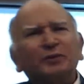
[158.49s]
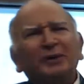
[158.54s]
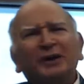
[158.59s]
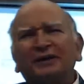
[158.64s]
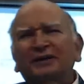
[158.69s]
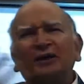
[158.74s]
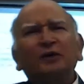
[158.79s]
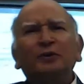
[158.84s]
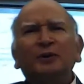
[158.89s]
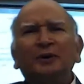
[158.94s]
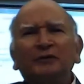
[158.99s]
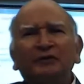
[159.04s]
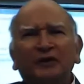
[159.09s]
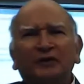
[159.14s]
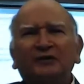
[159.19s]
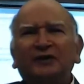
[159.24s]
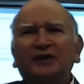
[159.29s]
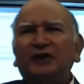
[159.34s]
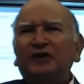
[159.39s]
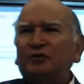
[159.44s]
There are only
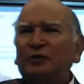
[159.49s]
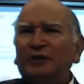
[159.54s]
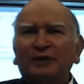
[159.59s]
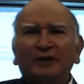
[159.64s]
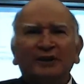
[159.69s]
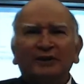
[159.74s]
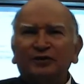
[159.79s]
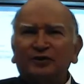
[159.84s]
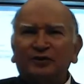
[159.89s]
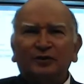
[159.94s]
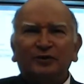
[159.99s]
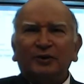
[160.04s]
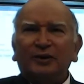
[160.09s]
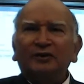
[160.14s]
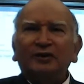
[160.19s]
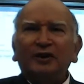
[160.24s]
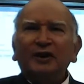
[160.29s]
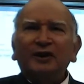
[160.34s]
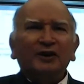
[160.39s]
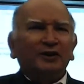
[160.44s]
15-20
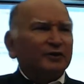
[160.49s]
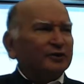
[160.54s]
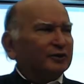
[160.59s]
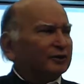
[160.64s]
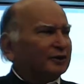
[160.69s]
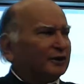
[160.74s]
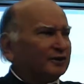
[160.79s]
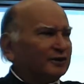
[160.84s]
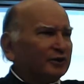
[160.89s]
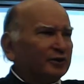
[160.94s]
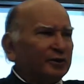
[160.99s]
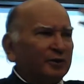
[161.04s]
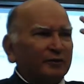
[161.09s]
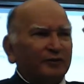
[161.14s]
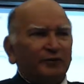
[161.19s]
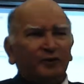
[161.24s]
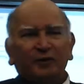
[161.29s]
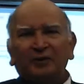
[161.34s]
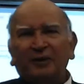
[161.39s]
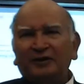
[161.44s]
students, so it doesn't go
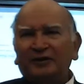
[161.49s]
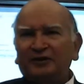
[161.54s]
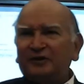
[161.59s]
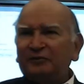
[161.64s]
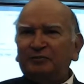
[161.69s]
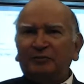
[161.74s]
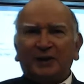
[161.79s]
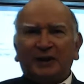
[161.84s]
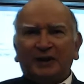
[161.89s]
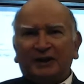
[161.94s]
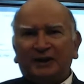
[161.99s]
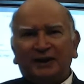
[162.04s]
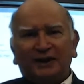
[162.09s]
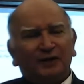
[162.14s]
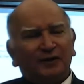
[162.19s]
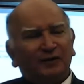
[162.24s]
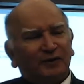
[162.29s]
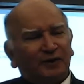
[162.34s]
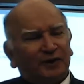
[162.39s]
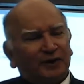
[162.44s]
for massive printing
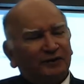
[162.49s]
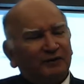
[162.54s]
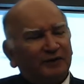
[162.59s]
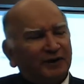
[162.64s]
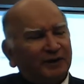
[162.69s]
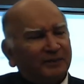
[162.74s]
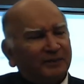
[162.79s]
or whatever.